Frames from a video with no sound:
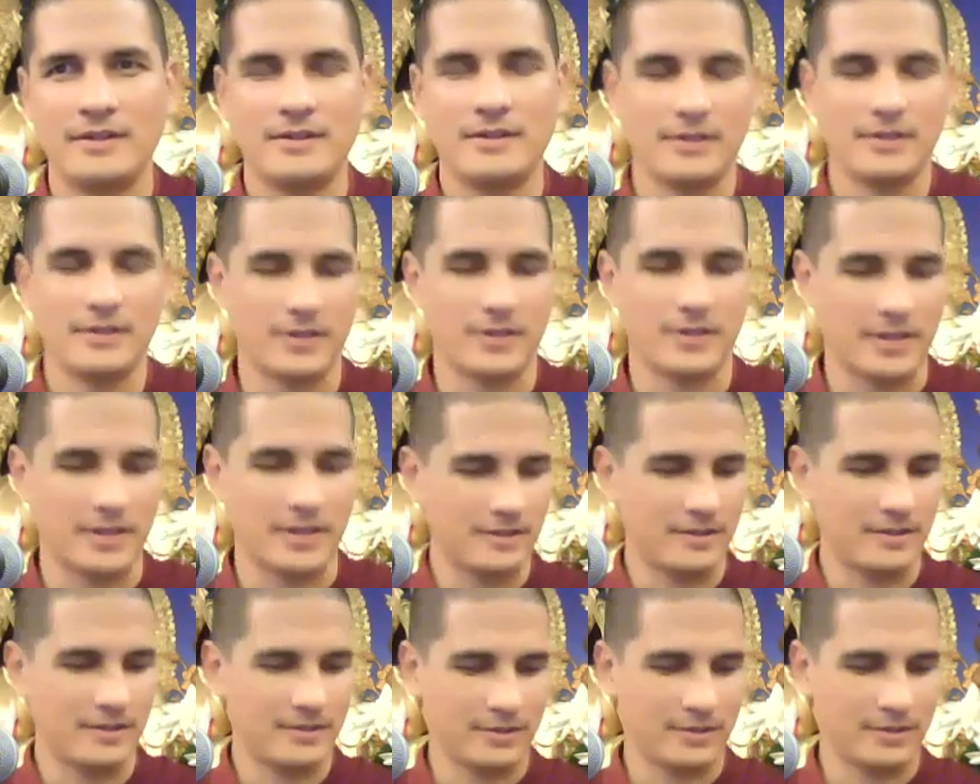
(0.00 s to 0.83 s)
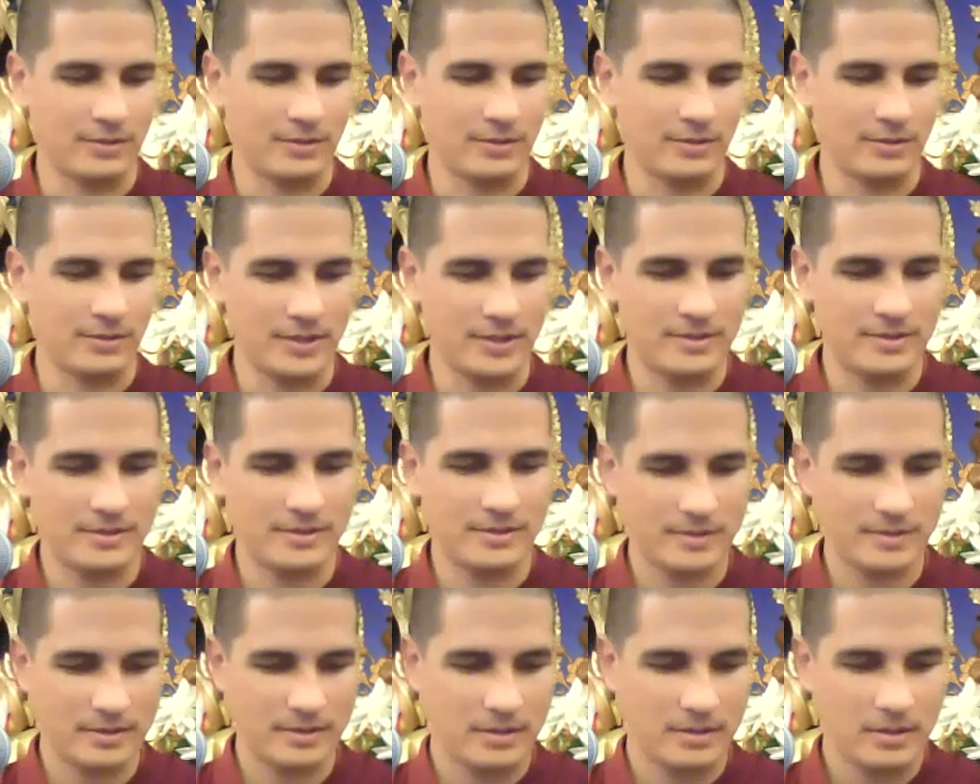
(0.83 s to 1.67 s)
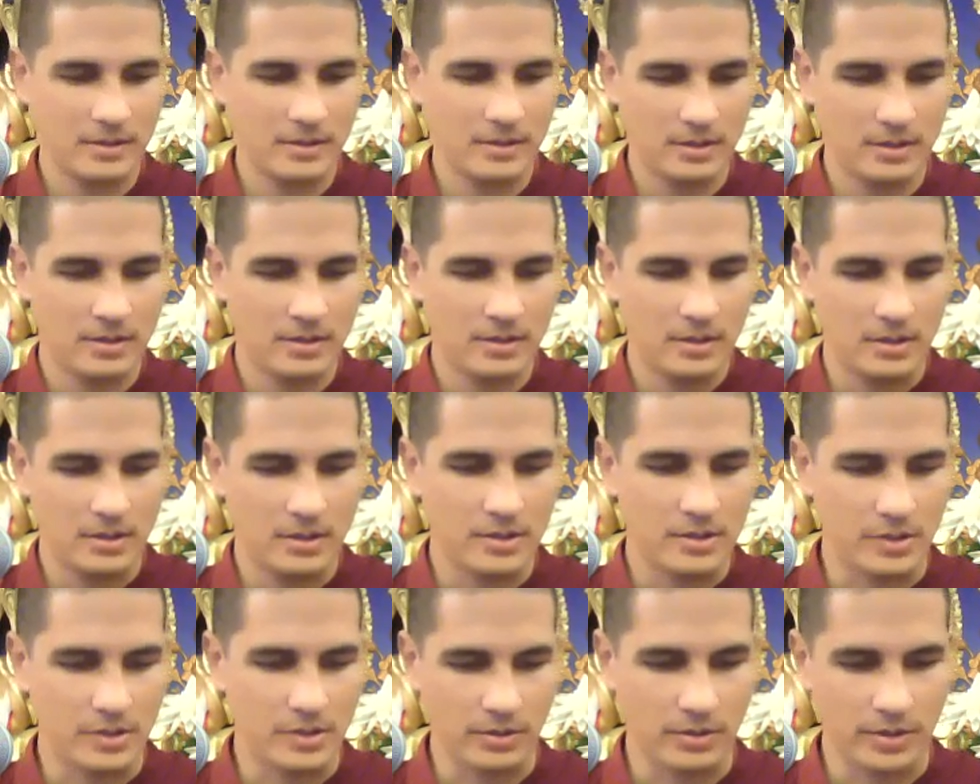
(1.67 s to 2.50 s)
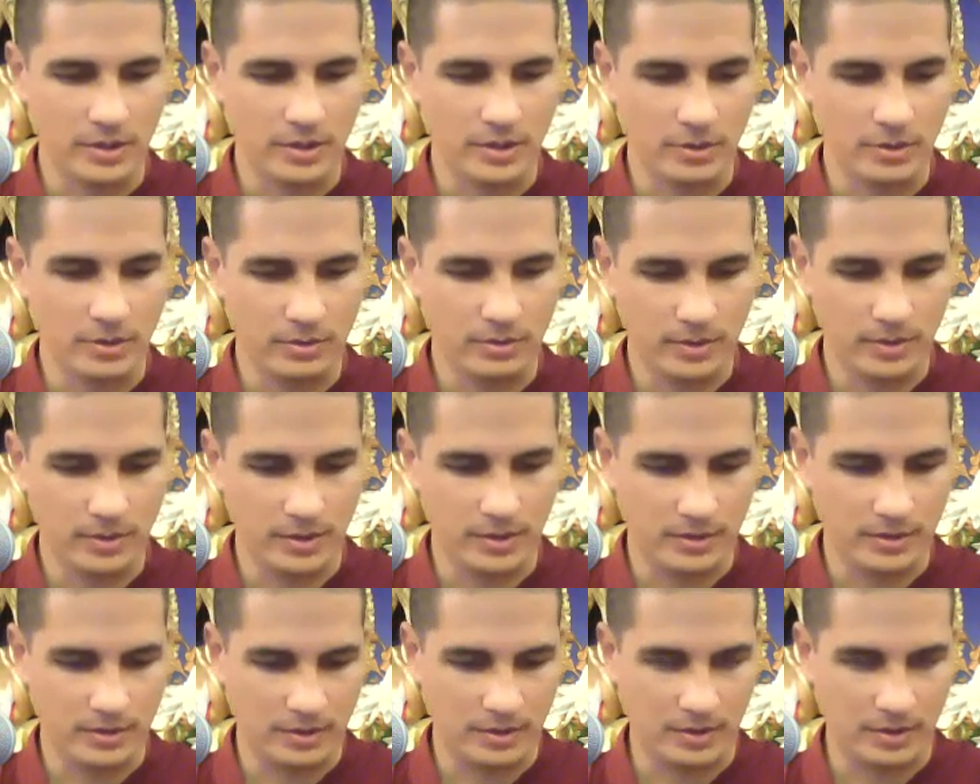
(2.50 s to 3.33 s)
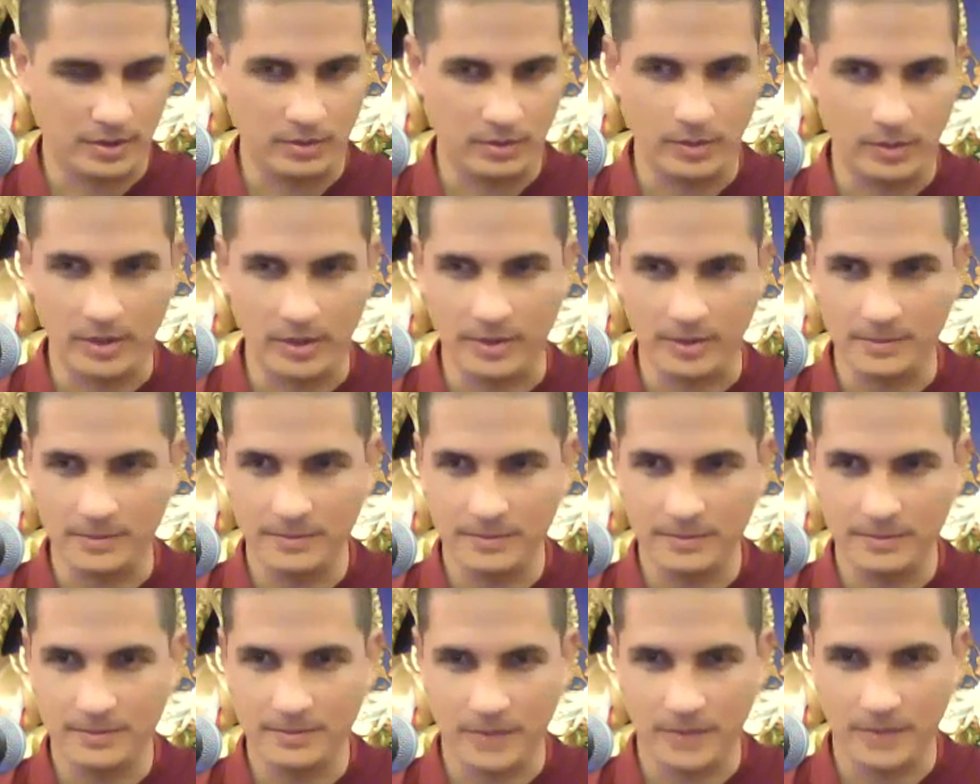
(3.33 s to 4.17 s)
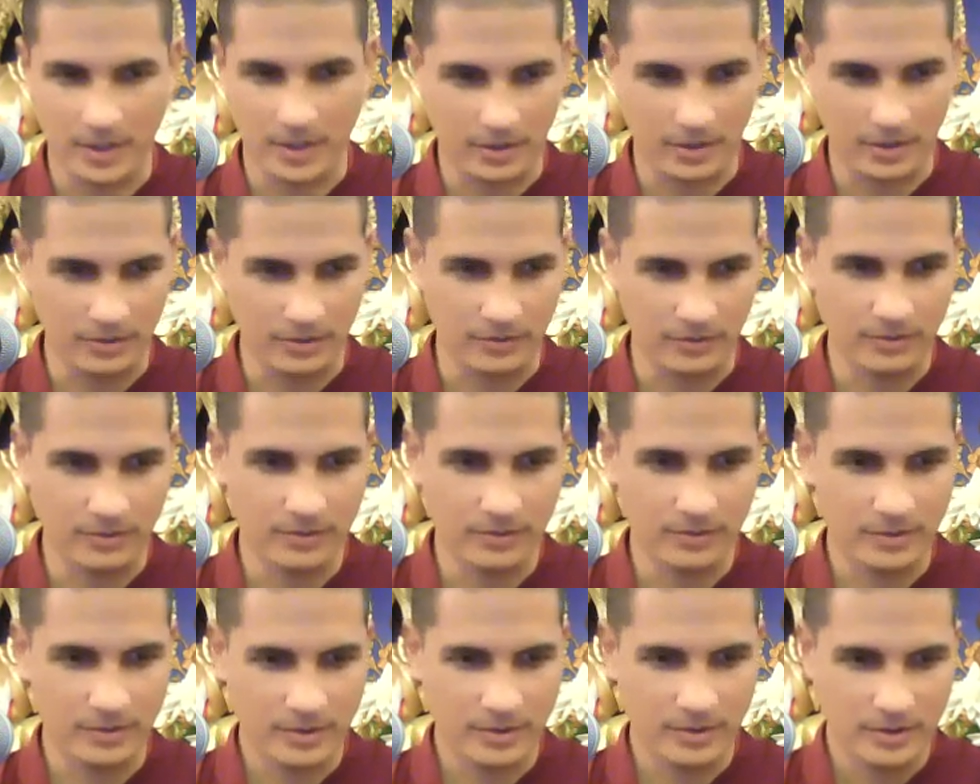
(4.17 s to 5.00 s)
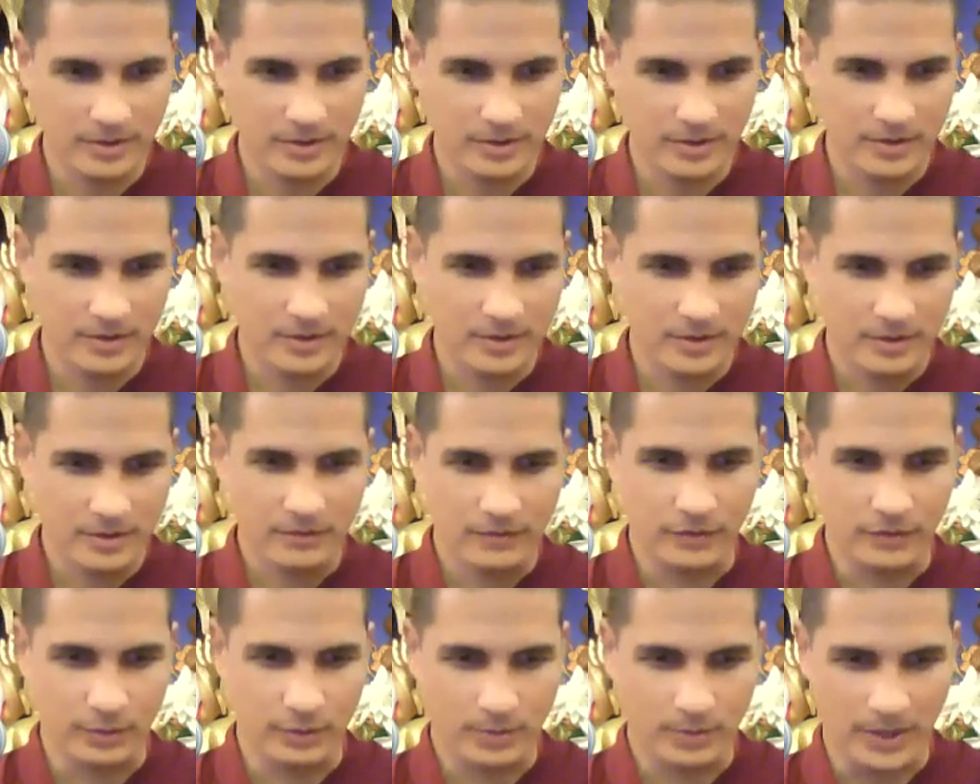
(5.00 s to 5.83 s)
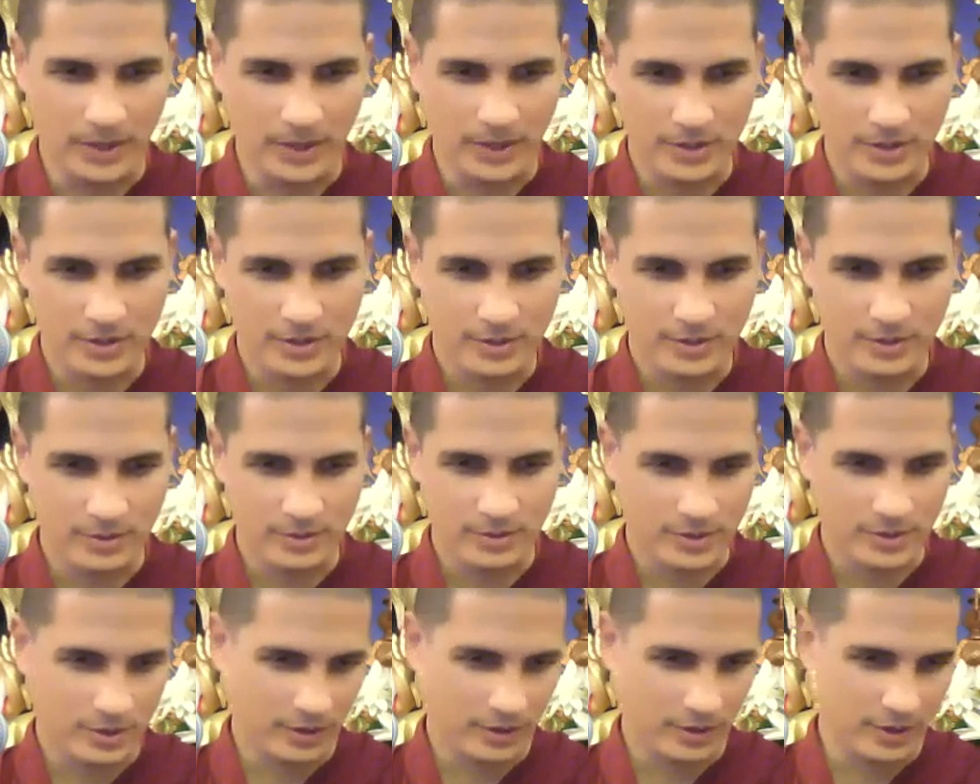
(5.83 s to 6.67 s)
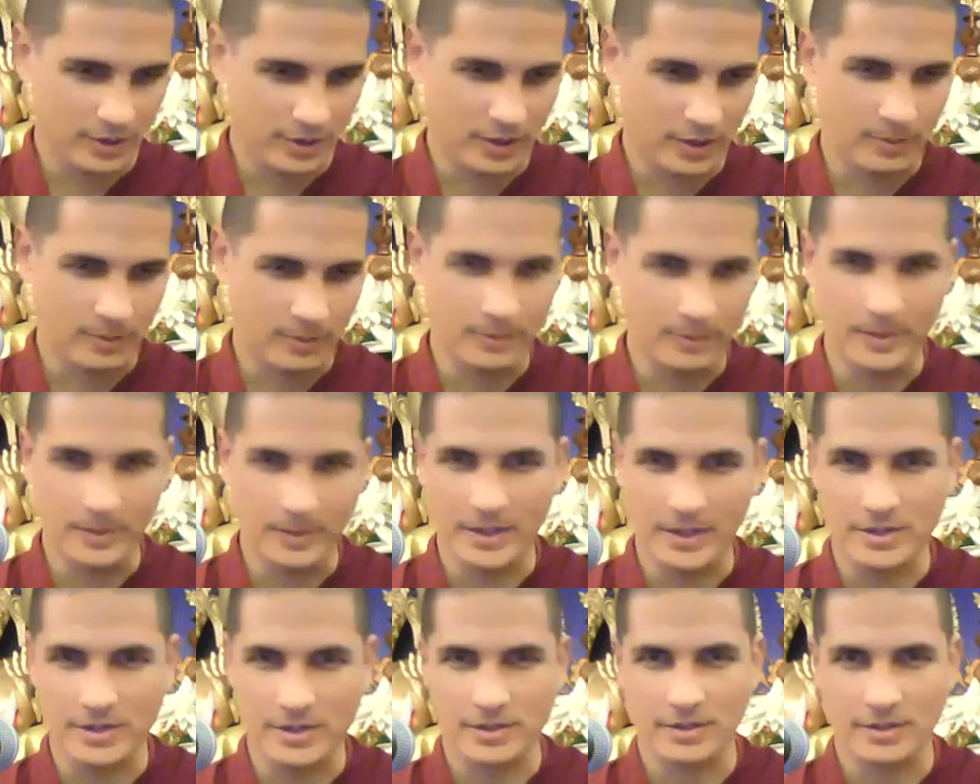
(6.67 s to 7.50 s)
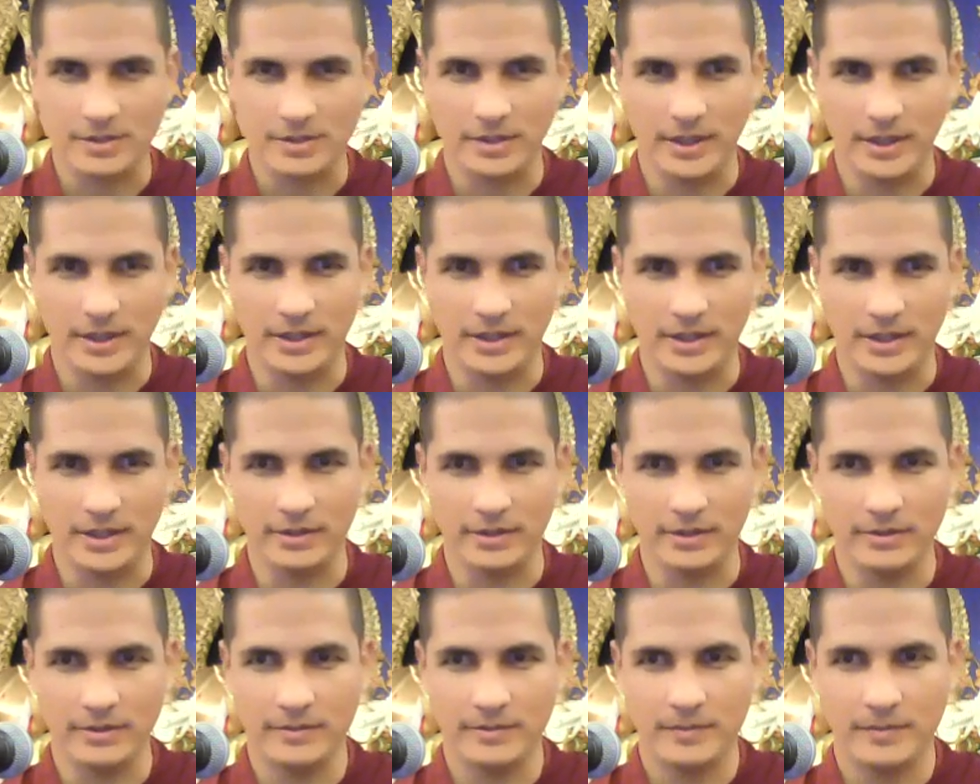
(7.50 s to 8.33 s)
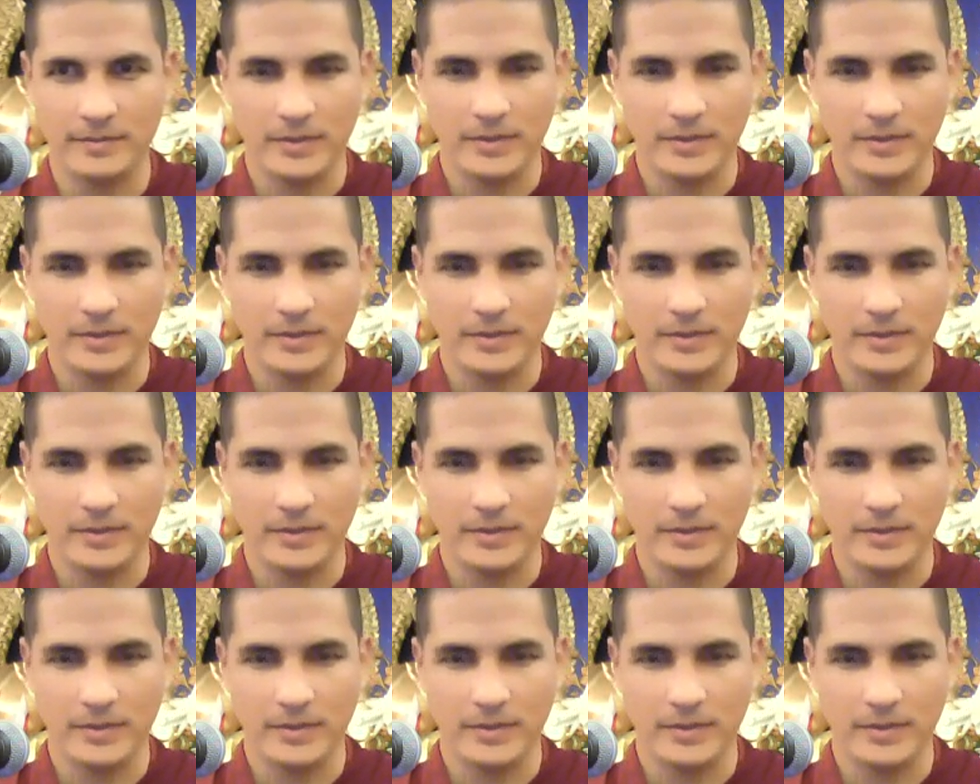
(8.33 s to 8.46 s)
Okay, great. So hello and welcome. Thank you for your patience. We're starting a couple minutes late here.